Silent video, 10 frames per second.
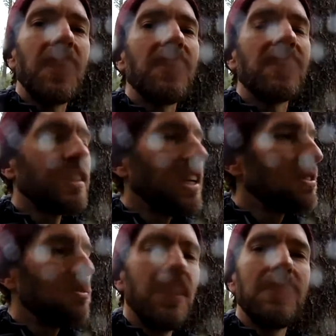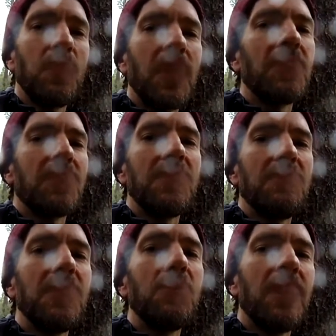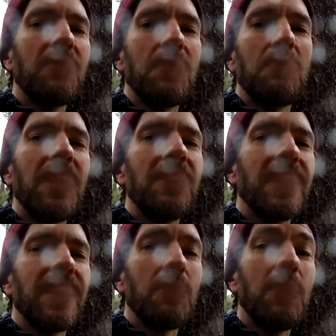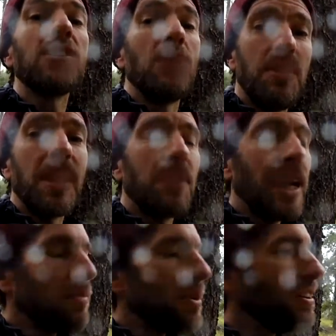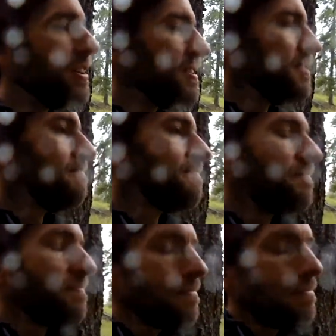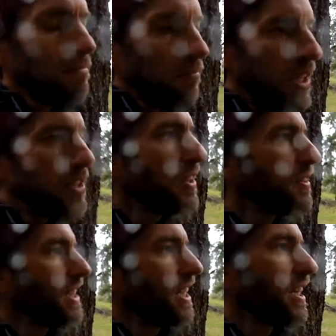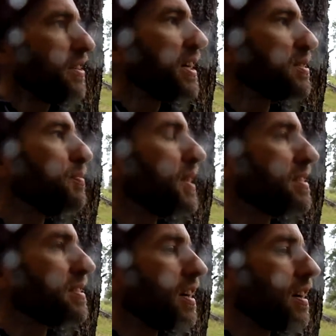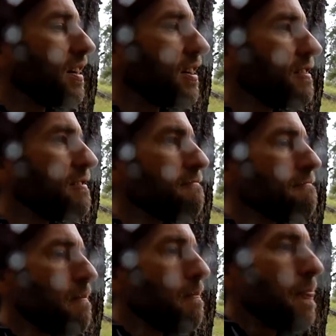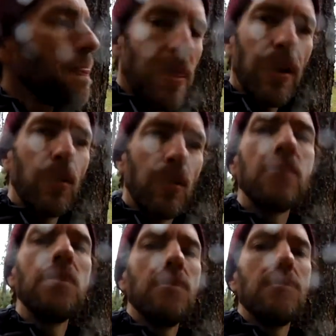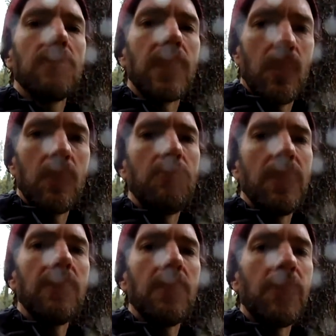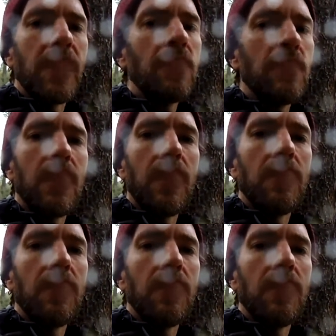very unsafe to be 20 or 30 feet away from a bear taking a picture, a big black bear. So anyways, I digress. But there could be a bear